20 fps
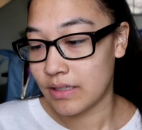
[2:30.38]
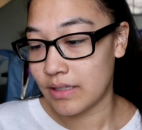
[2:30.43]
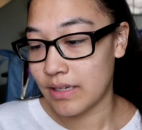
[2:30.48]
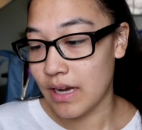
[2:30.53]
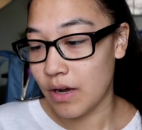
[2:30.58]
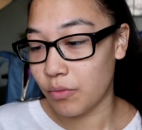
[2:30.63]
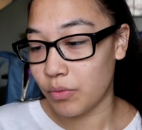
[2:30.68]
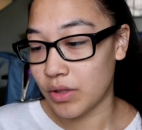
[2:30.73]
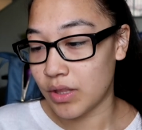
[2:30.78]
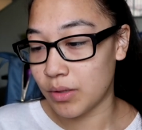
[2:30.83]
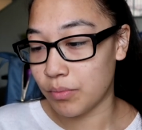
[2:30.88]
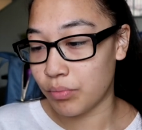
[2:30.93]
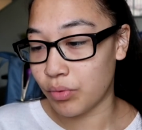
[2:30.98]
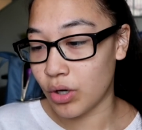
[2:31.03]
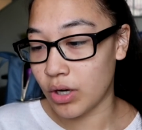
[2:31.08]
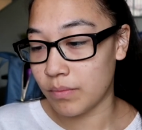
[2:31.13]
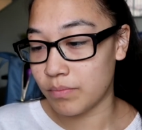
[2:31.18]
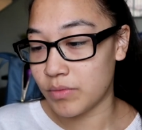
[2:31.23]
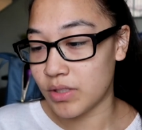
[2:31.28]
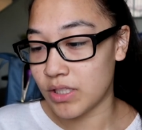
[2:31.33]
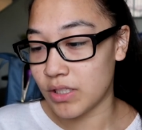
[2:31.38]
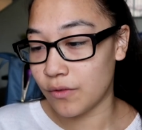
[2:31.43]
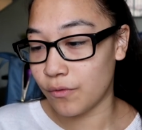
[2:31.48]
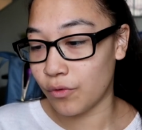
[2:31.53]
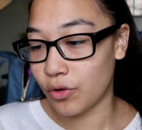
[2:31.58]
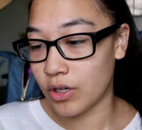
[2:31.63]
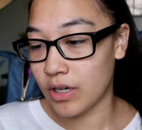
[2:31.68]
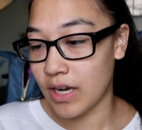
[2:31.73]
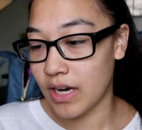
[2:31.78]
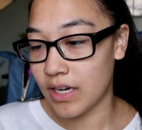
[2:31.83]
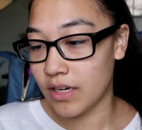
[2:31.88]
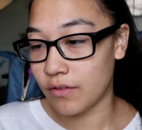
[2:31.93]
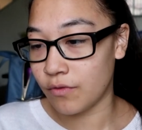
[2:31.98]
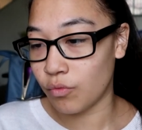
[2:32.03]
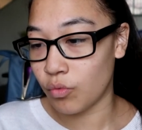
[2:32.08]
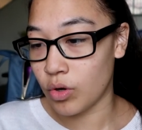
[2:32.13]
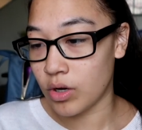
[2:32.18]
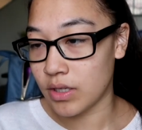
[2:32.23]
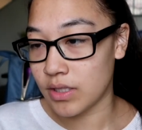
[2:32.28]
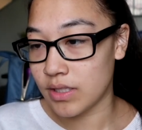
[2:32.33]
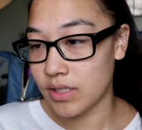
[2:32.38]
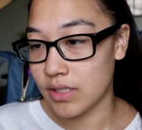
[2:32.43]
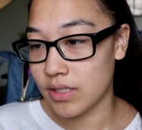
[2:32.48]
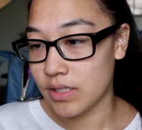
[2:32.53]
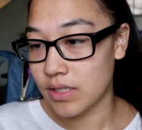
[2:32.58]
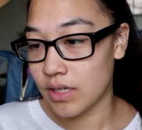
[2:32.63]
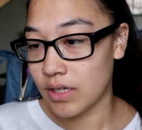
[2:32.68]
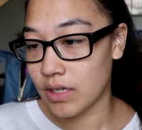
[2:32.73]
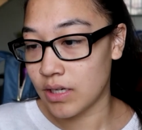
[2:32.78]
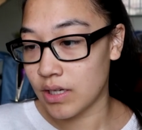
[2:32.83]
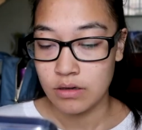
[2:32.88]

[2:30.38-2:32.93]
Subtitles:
the prompt is for 9 of Wands.